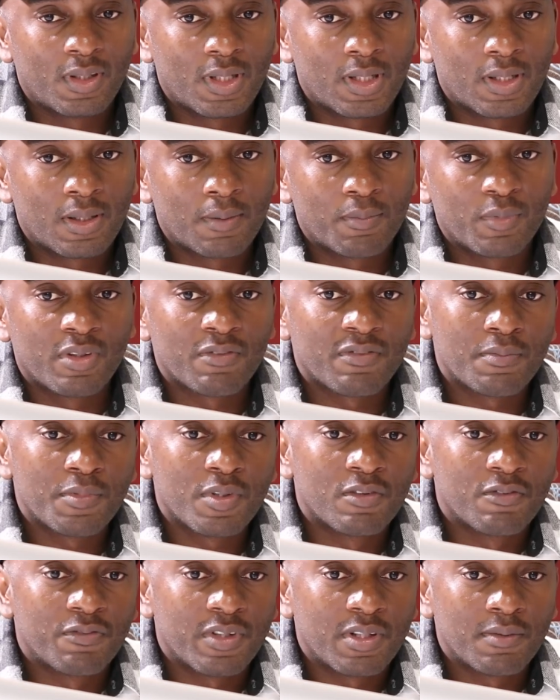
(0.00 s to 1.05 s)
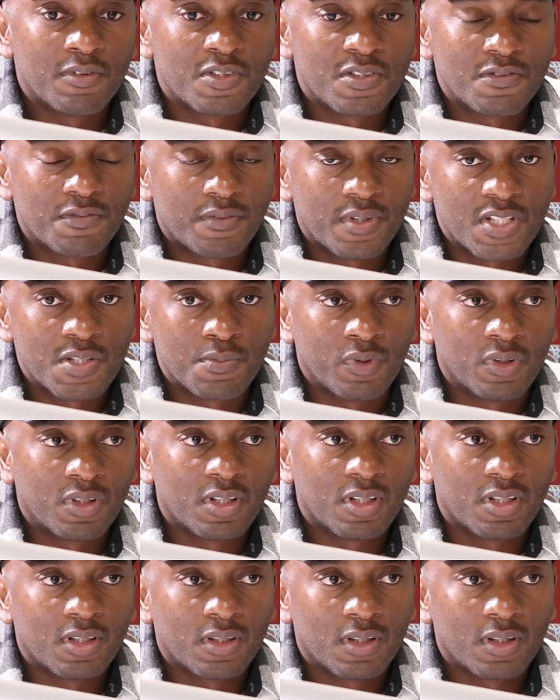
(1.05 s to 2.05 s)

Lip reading: You can find me on Facebook.